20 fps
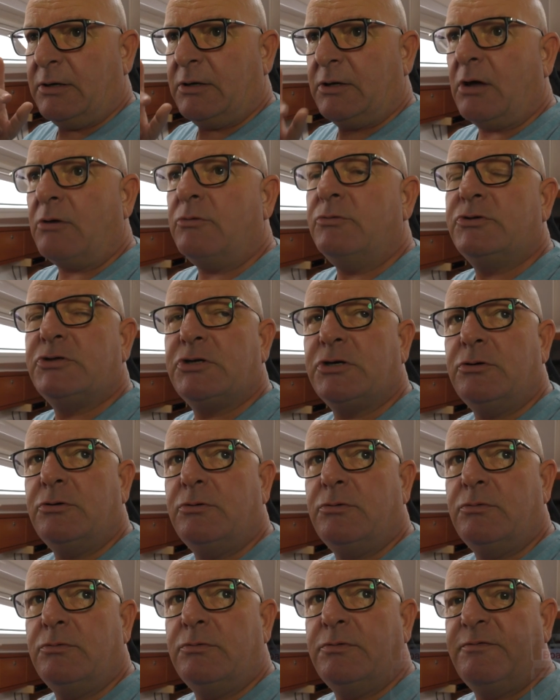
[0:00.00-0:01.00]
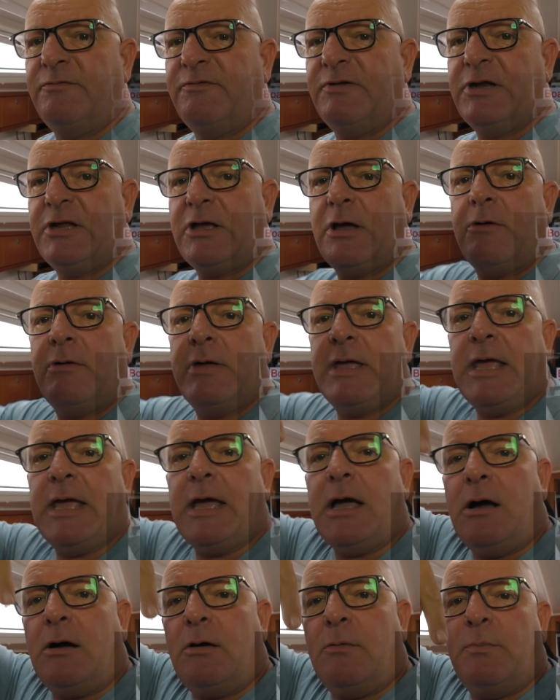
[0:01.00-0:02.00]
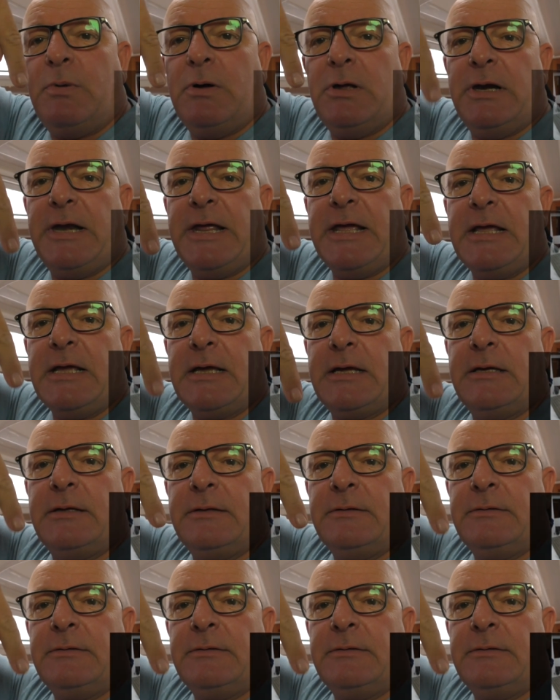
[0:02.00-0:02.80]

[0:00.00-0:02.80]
go to the video here I'll put a link